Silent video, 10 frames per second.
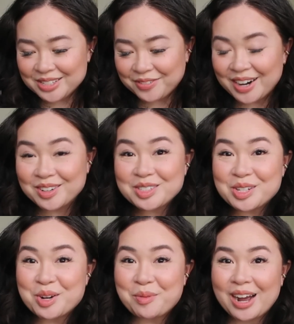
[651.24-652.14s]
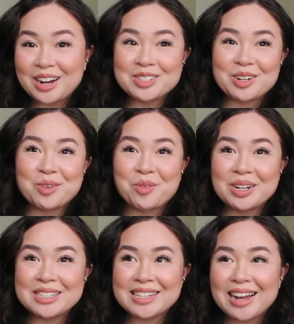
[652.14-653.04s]
These final two bags are
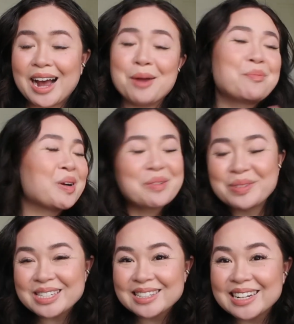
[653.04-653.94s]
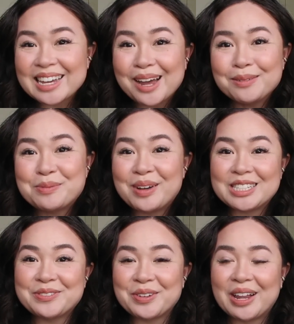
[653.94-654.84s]
ones that I purposely kept
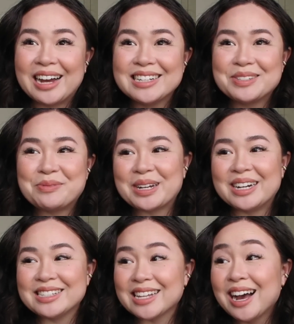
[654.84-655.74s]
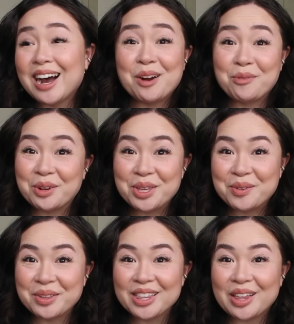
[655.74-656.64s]
best for last because I
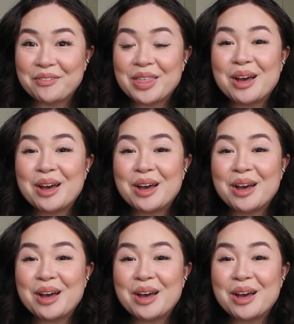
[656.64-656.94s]
really love